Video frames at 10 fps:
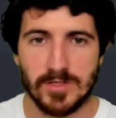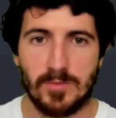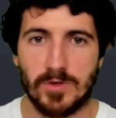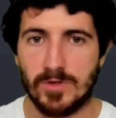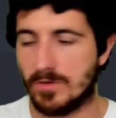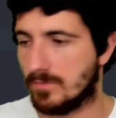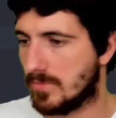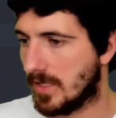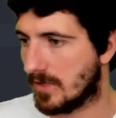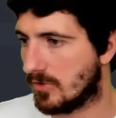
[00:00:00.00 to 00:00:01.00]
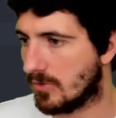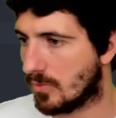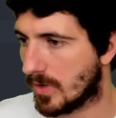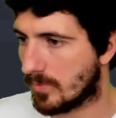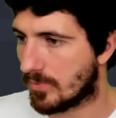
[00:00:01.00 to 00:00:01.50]
So I'm going to take another
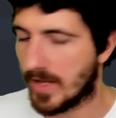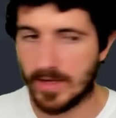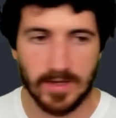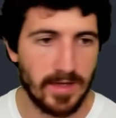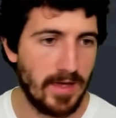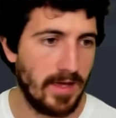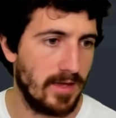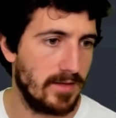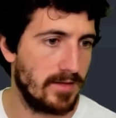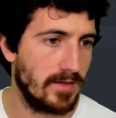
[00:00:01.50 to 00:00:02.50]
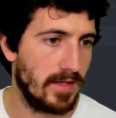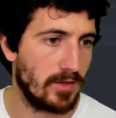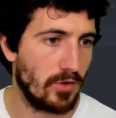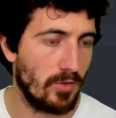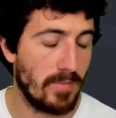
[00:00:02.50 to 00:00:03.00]
quick break and,
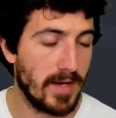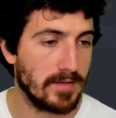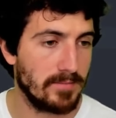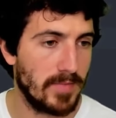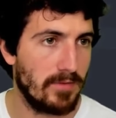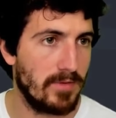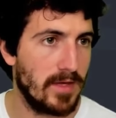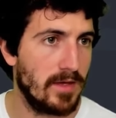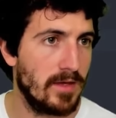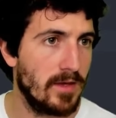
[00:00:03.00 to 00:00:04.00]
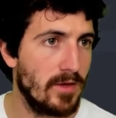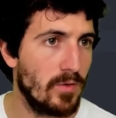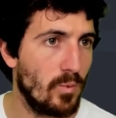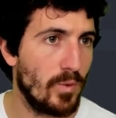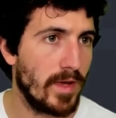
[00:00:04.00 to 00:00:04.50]
and come back. Maybe
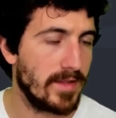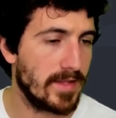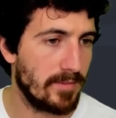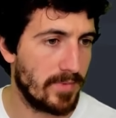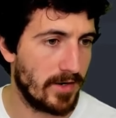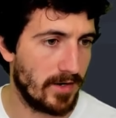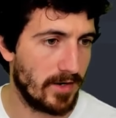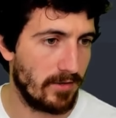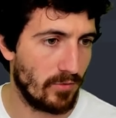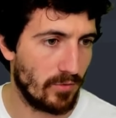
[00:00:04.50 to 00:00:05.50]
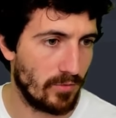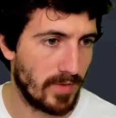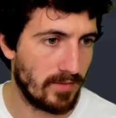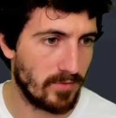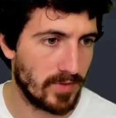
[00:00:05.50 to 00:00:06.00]
we end up early or
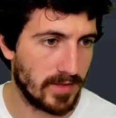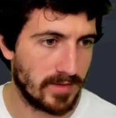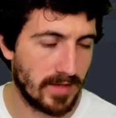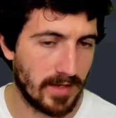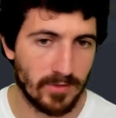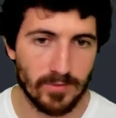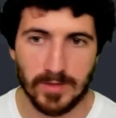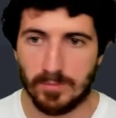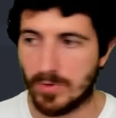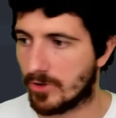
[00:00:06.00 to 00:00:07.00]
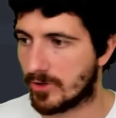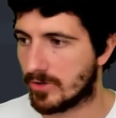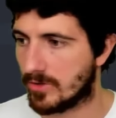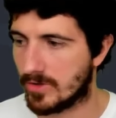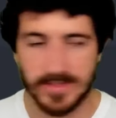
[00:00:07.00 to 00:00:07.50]
maybe we take a look at
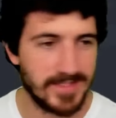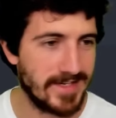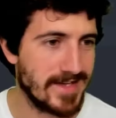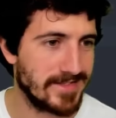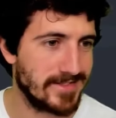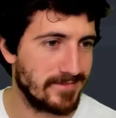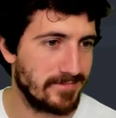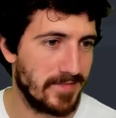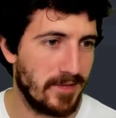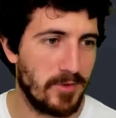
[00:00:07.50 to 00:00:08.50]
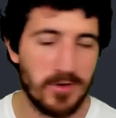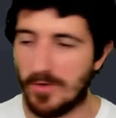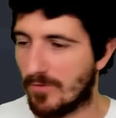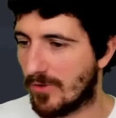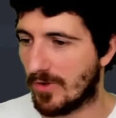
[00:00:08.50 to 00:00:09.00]
blotter.js. Let me
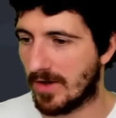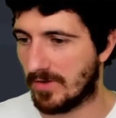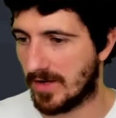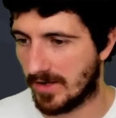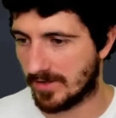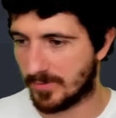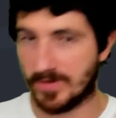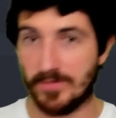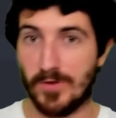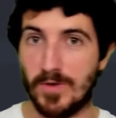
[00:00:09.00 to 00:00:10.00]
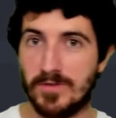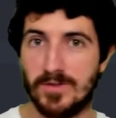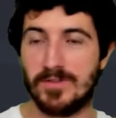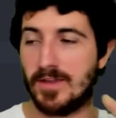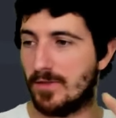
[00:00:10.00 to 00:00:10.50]
know if you have any specific
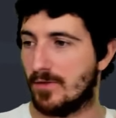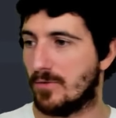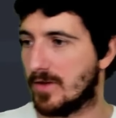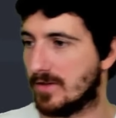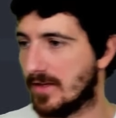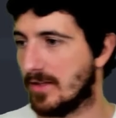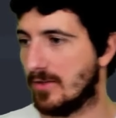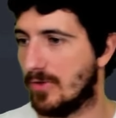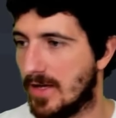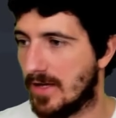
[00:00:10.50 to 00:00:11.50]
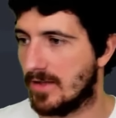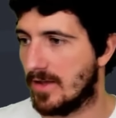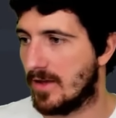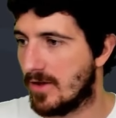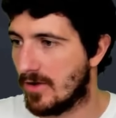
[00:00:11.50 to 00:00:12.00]
questions, anything you want to take a look at
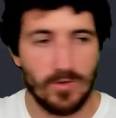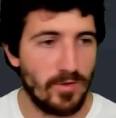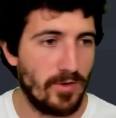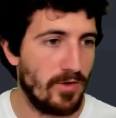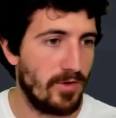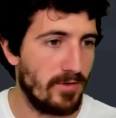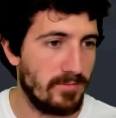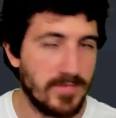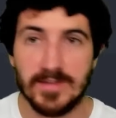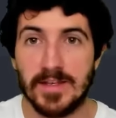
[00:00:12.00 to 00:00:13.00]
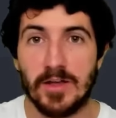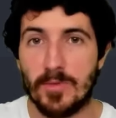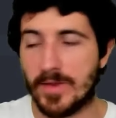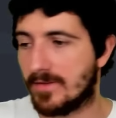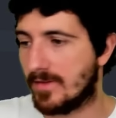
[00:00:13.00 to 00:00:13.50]
or just any
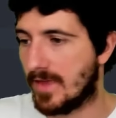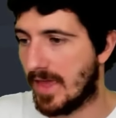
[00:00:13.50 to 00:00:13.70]
comments.